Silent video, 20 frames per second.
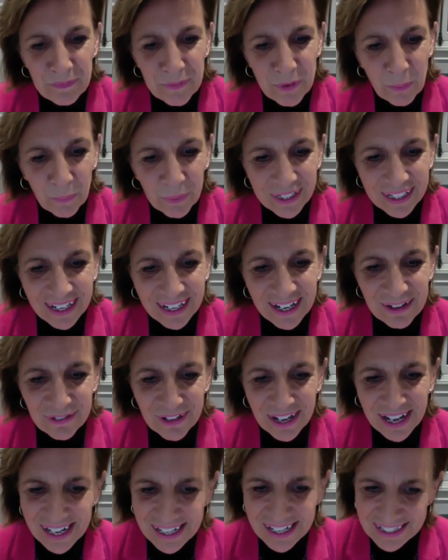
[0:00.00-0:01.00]
We have
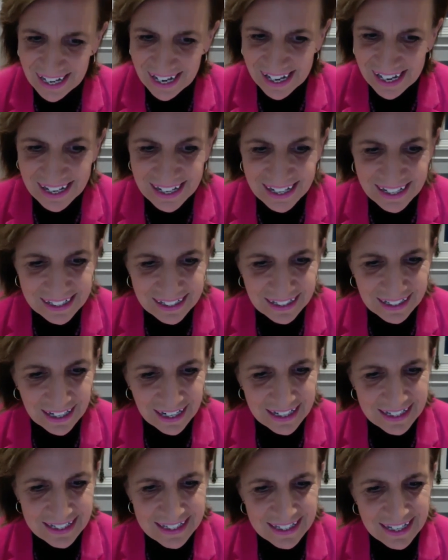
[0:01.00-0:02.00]

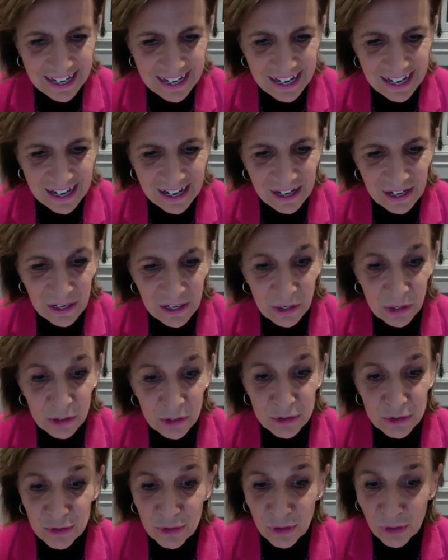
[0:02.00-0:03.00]
Åsa
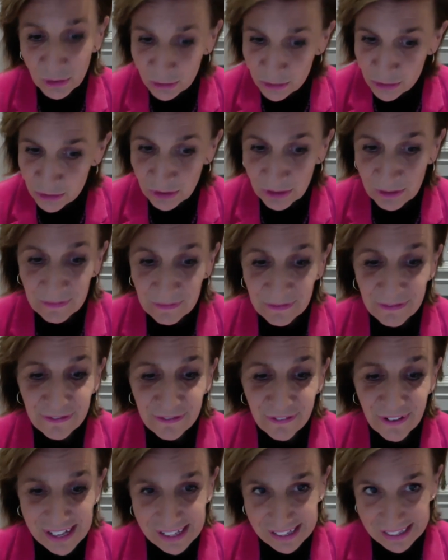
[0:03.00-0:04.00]
Skogström
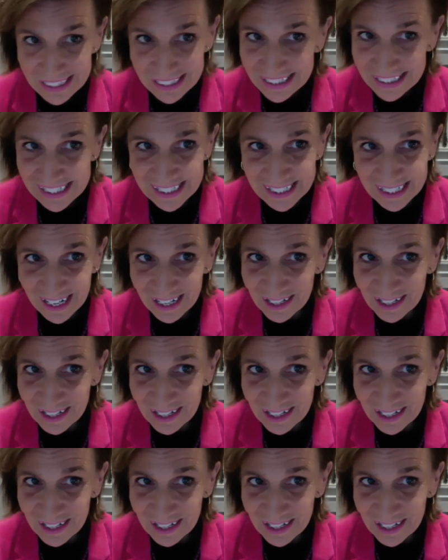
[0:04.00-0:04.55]
Feldt.